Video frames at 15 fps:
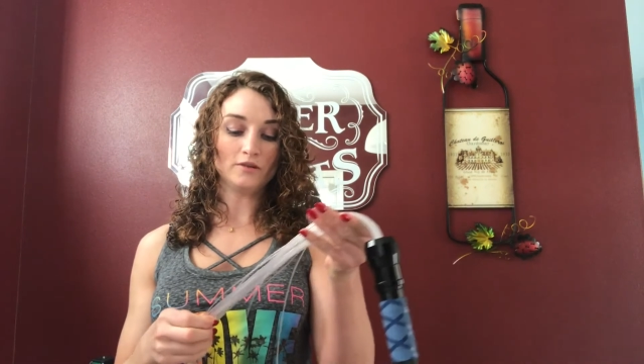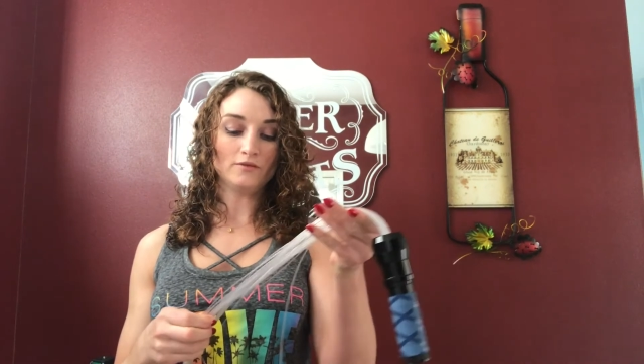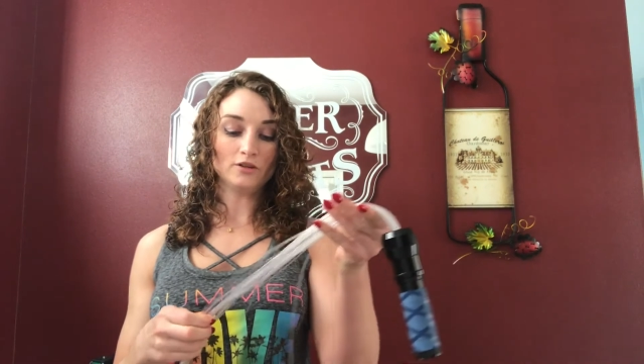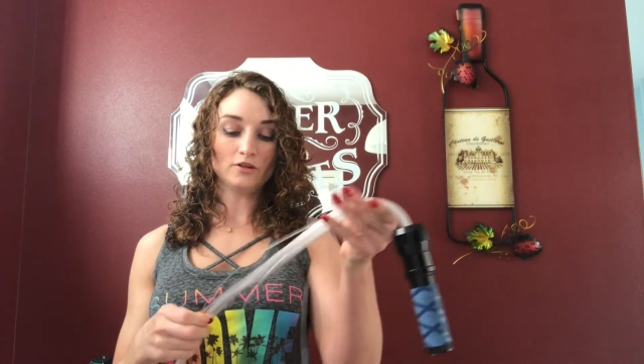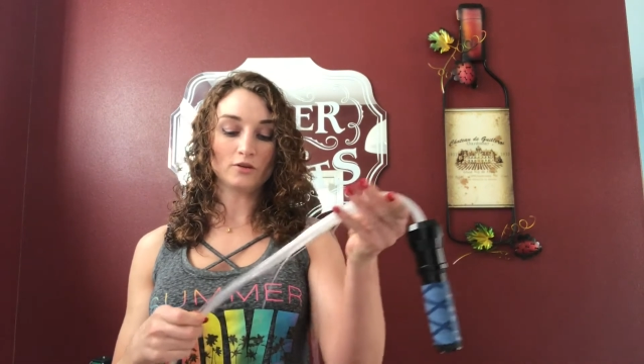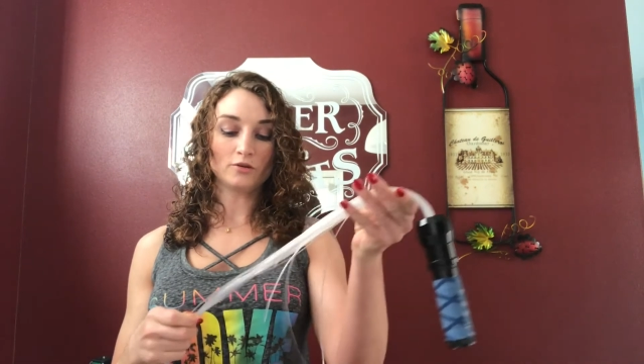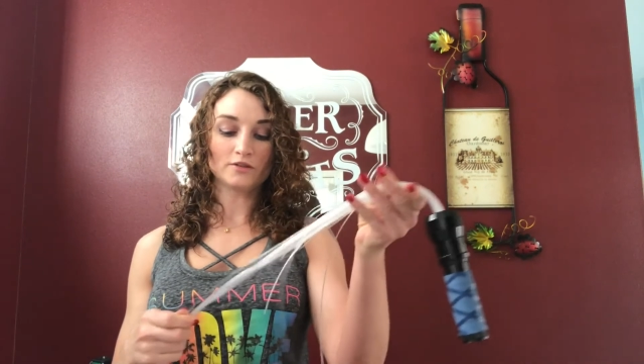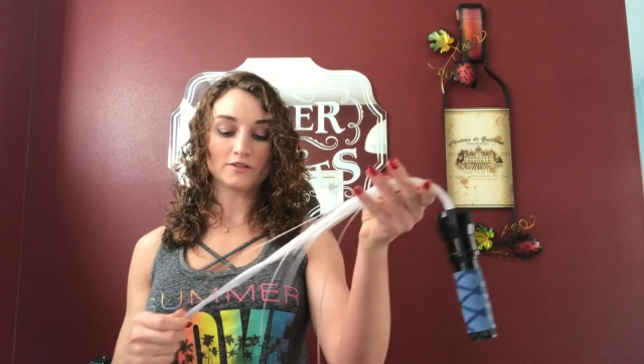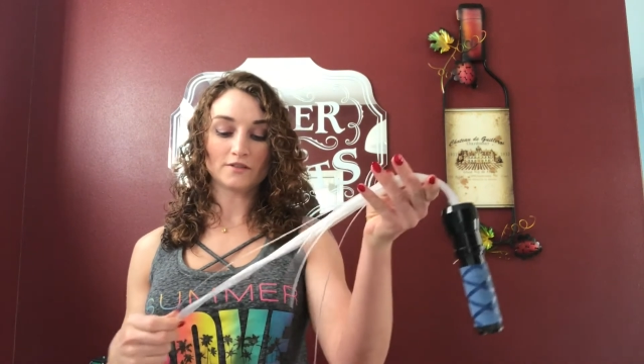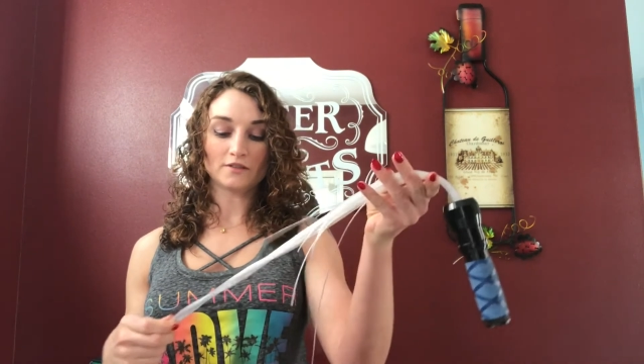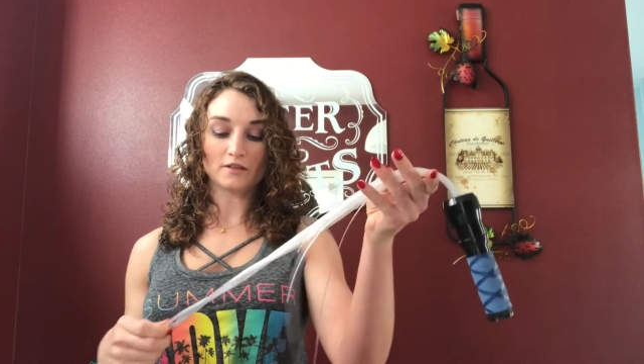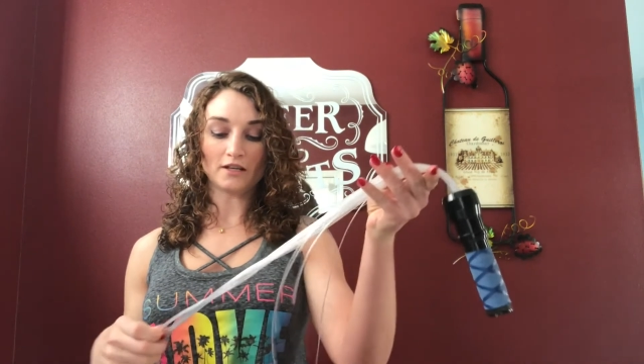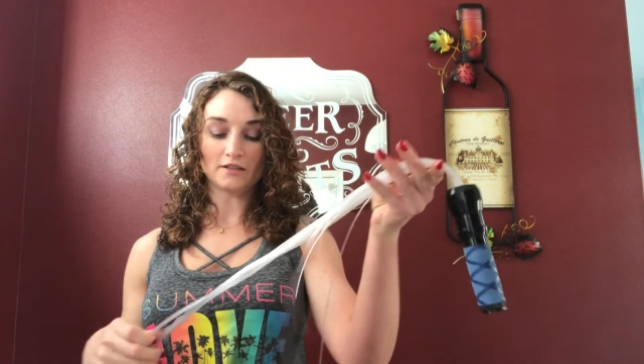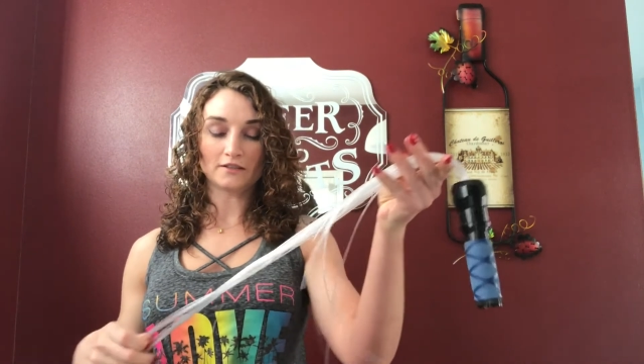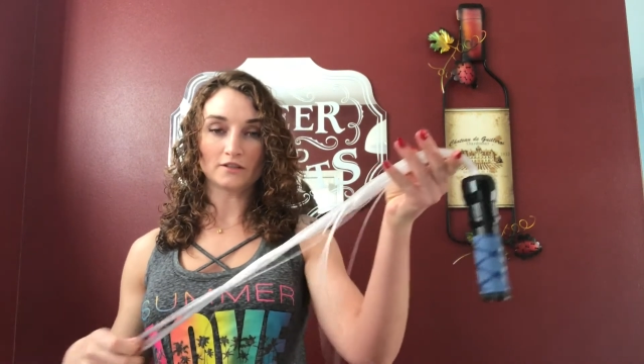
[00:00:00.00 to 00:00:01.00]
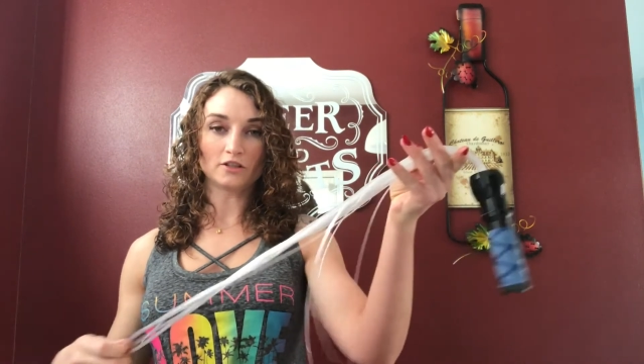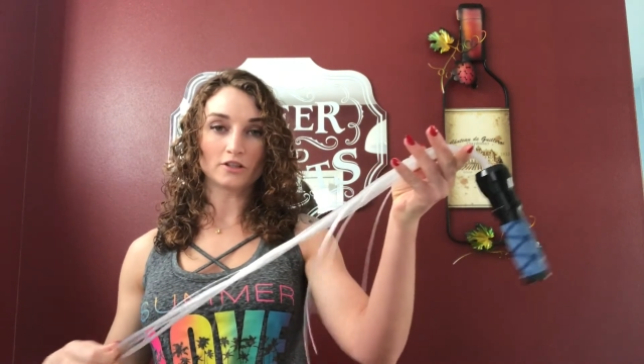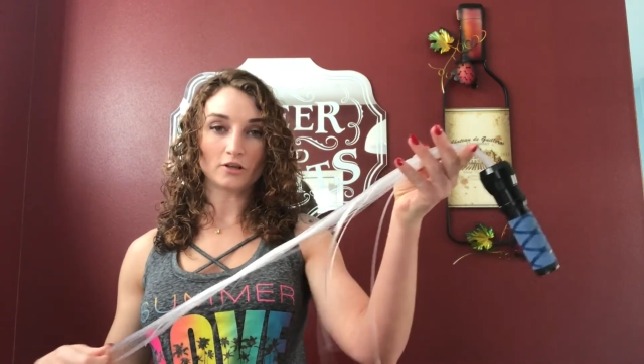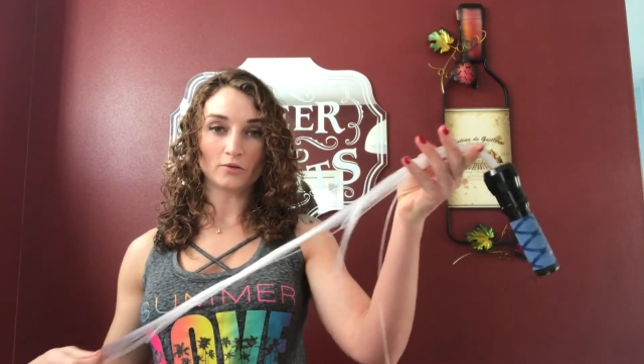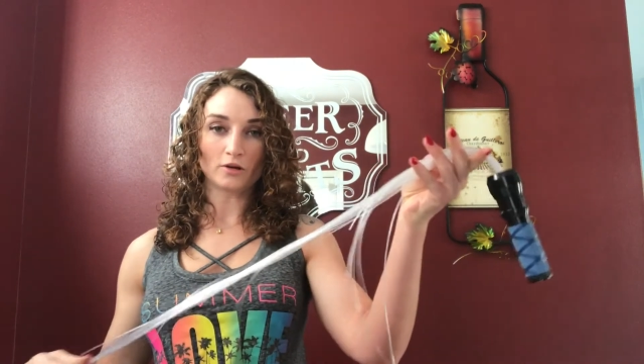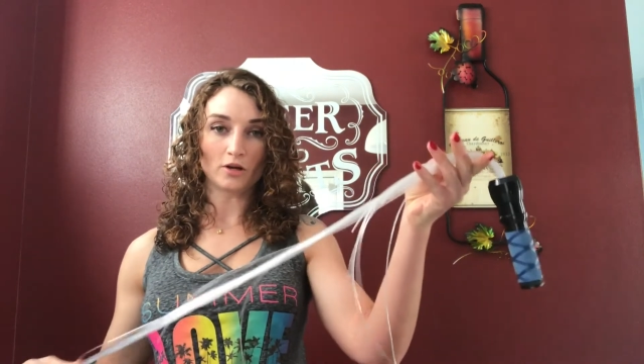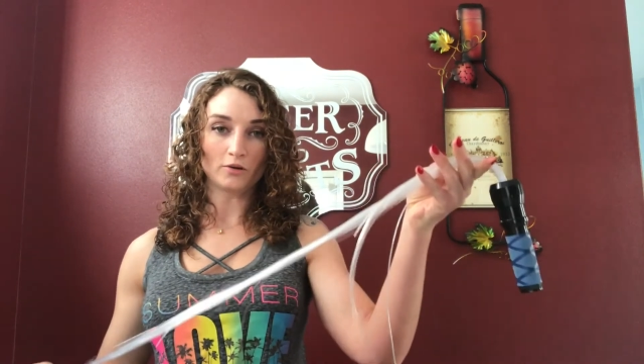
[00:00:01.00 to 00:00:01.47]
even though it's like
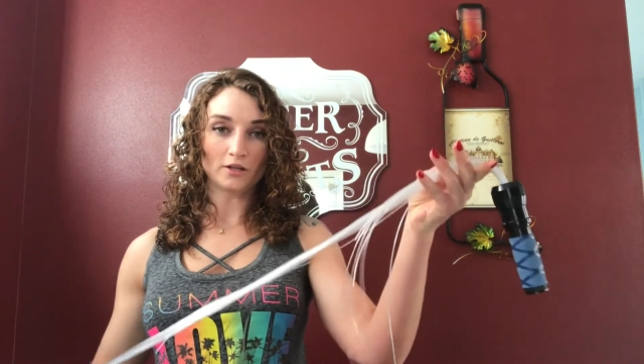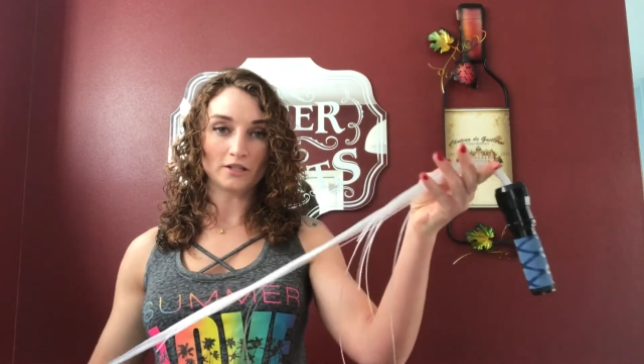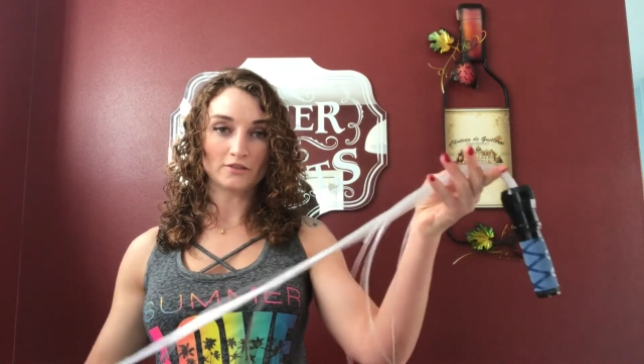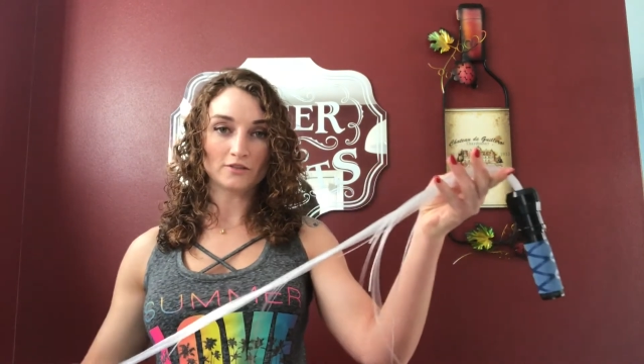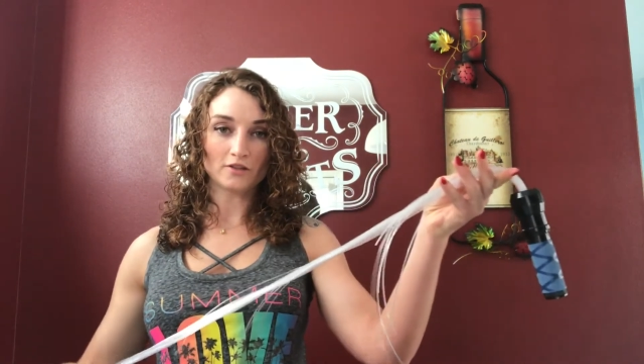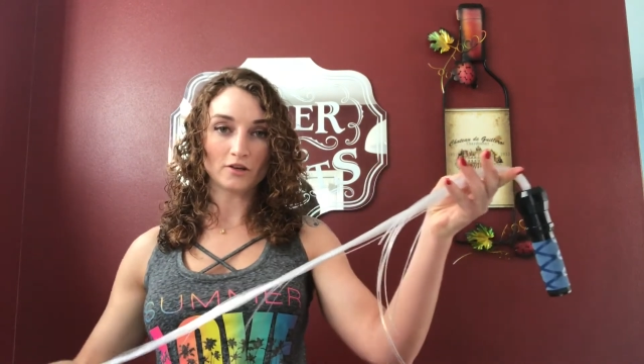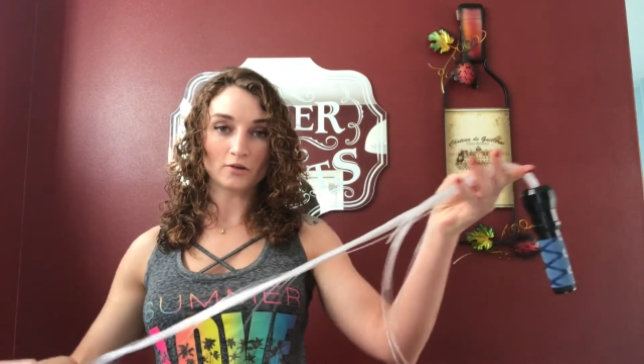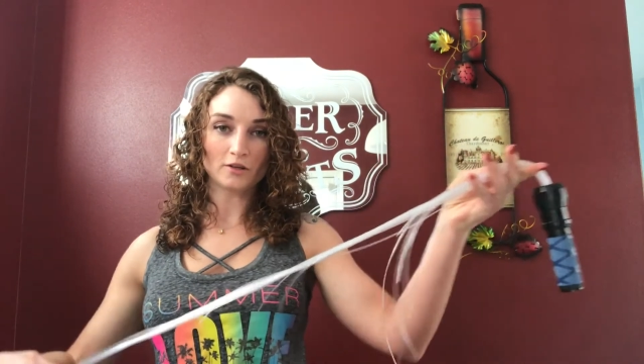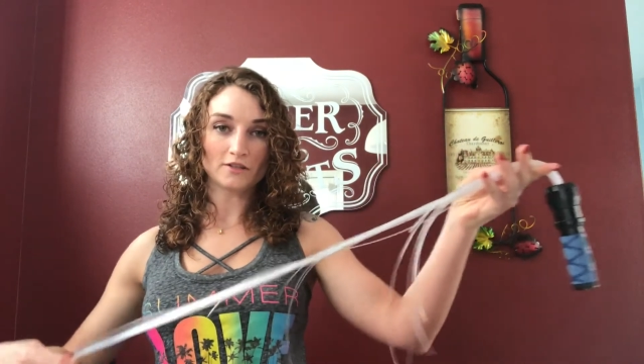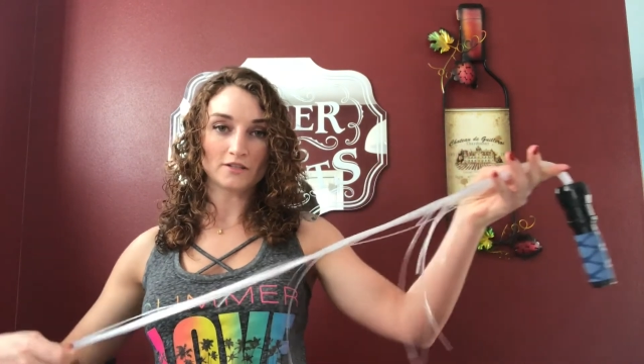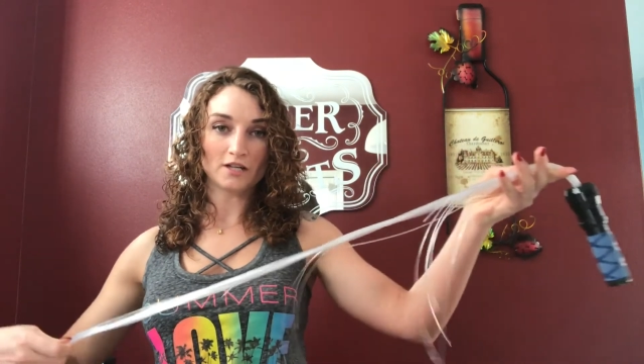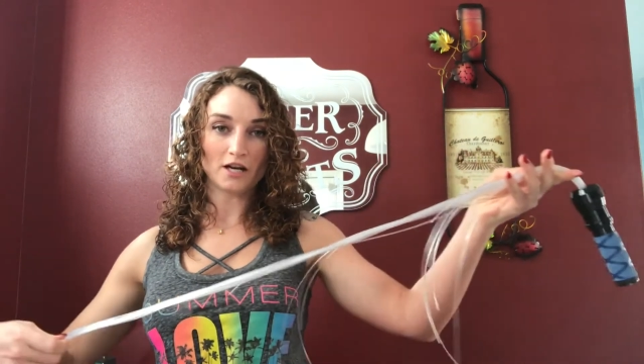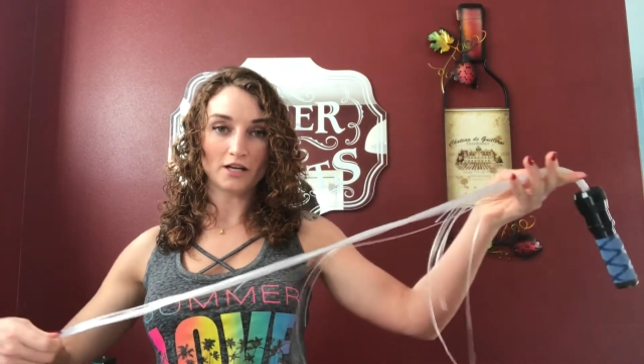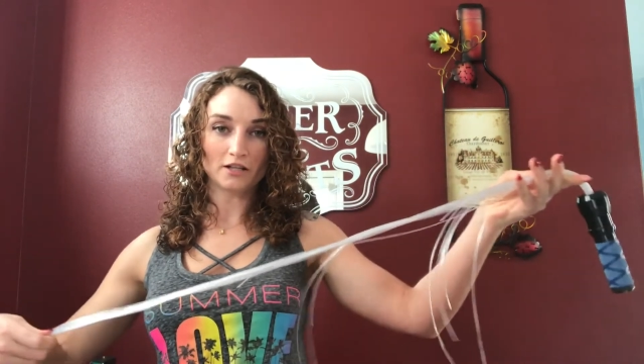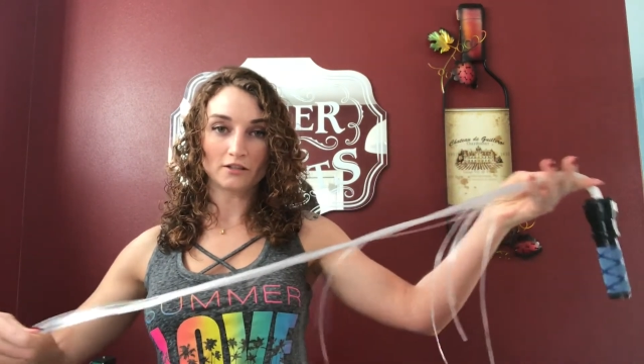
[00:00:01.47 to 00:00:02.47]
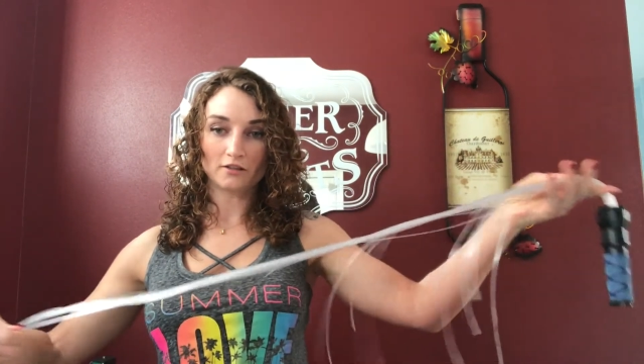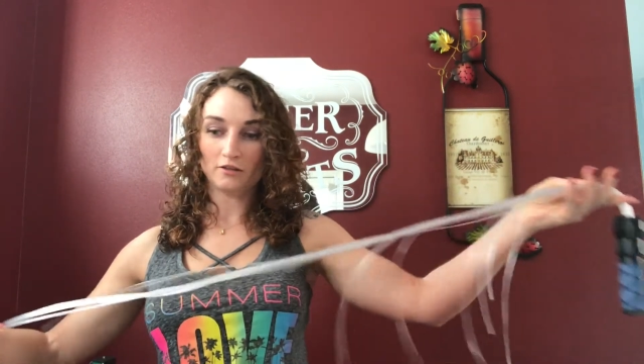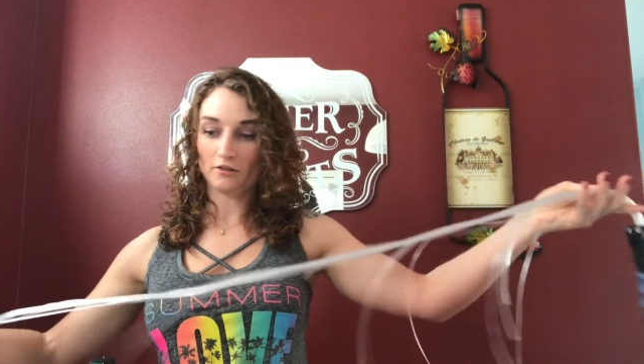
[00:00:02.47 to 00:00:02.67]
silicone coated, so it's not